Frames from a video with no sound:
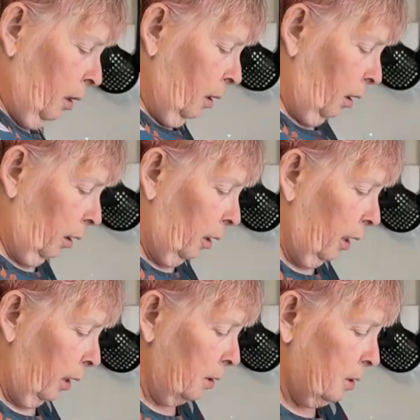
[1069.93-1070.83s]

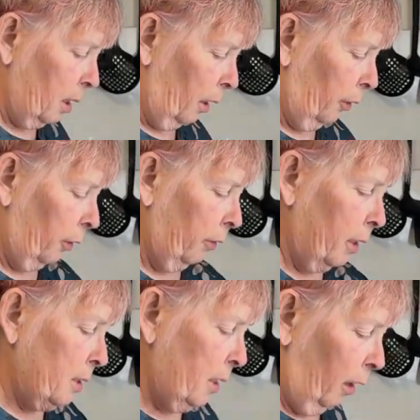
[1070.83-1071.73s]
Okay, so
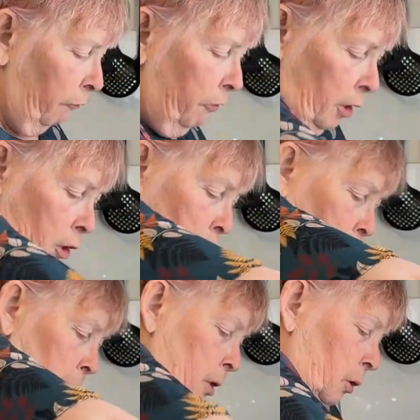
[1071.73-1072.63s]
there's our finished
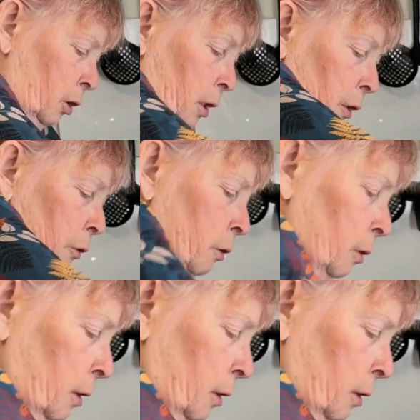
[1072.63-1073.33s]
risotto.